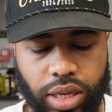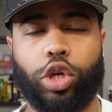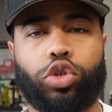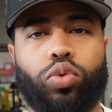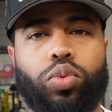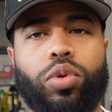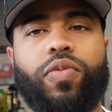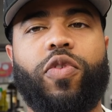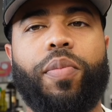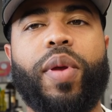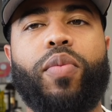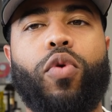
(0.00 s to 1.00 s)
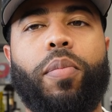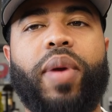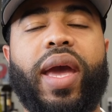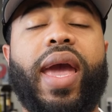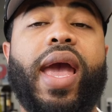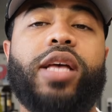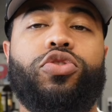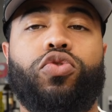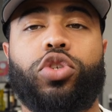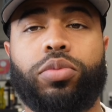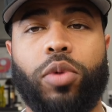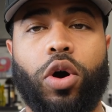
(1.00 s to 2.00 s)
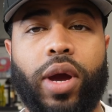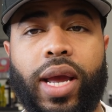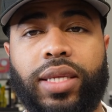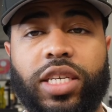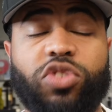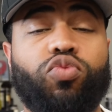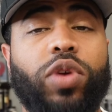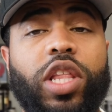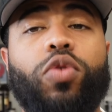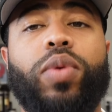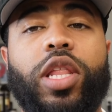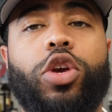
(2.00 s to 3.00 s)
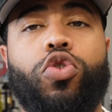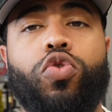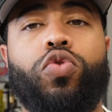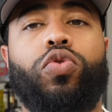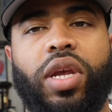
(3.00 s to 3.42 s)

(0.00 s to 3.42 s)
There's room for people with big hands or small hands. That's really, really cool.